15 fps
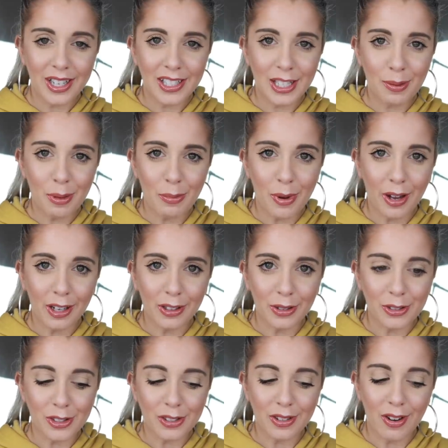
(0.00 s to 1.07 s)
I skip the body
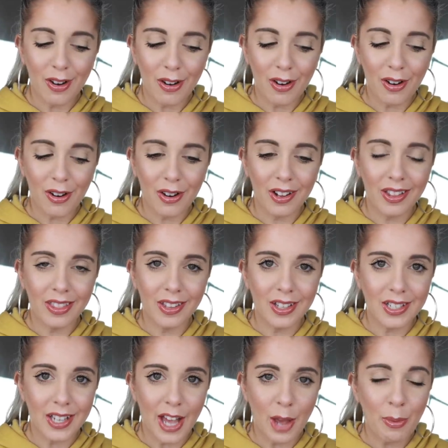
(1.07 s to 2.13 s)
lotion all
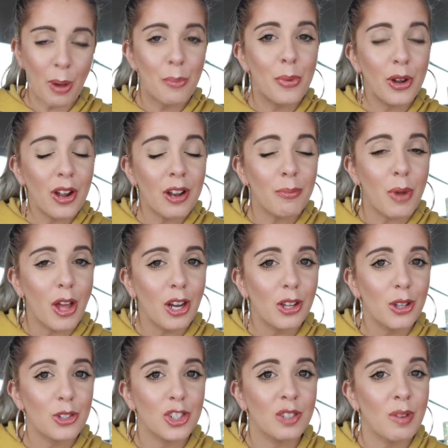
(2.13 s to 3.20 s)
the time? I put on body
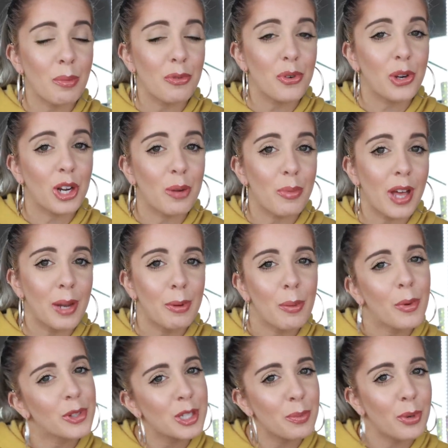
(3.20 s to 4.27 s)
lotion right before I go to bed, but I
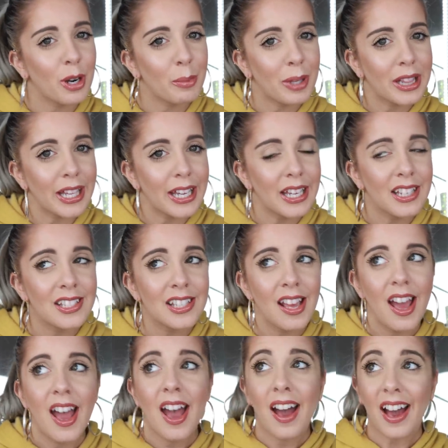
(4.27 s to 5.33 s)
mostly put on my legs.
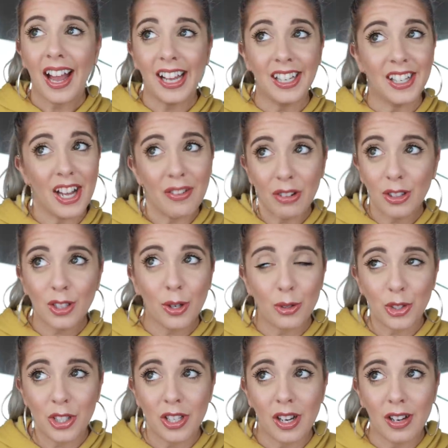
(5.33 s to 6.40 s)
I never
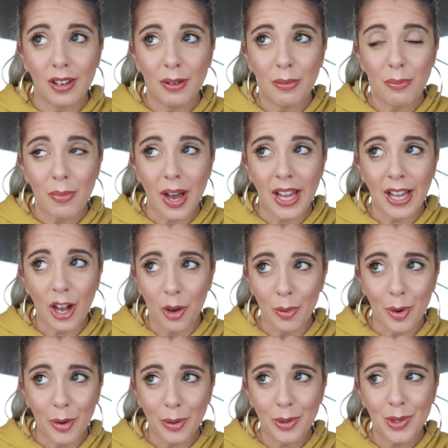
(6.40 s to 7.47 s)
lotion my
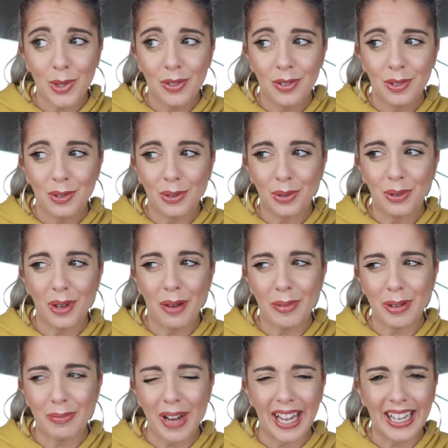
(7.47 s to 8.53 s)
elbows. I
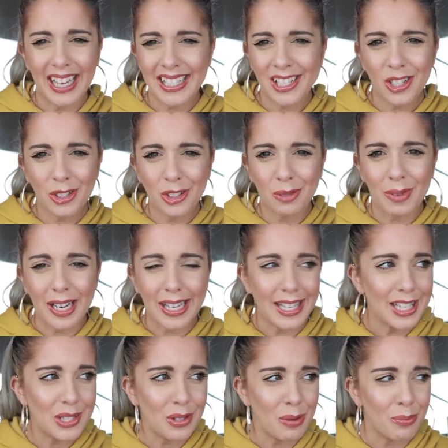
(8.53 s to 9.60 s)
mean, I guess I lotion my
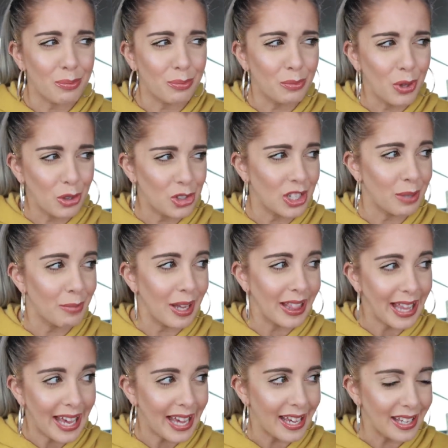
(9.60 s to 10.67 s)
knees, I'm lotioning my
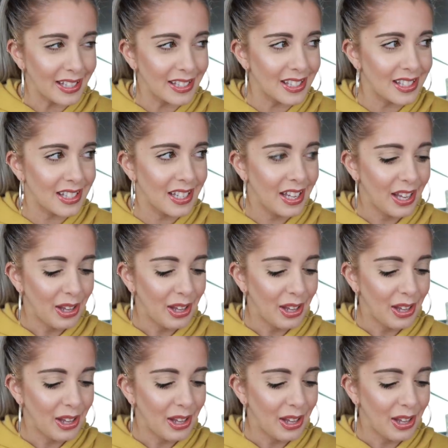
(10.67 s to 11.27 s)
legs